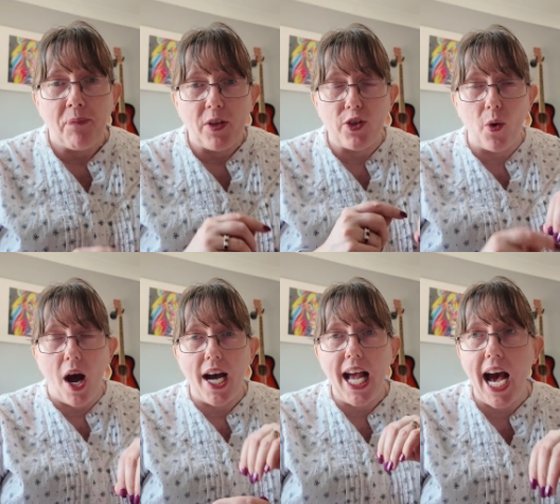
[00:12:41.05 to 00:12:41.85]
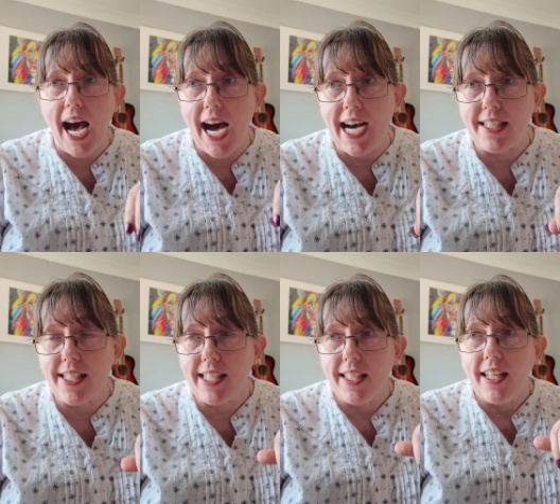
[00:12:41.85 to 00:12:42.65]
So I
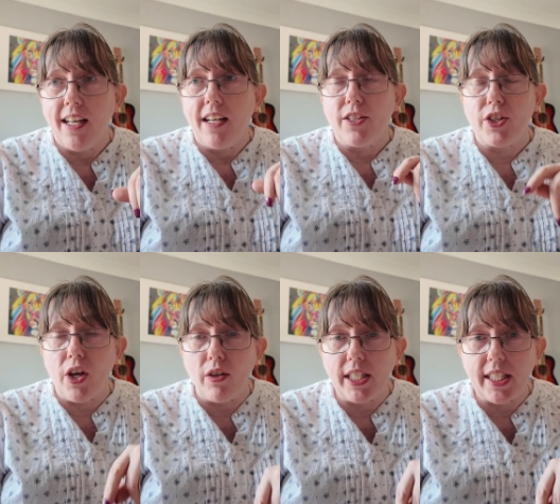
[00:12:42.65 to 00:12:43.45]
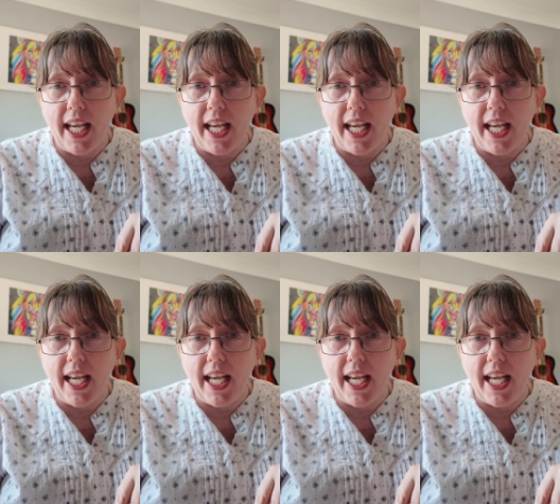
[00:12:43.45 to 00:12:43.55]
had salted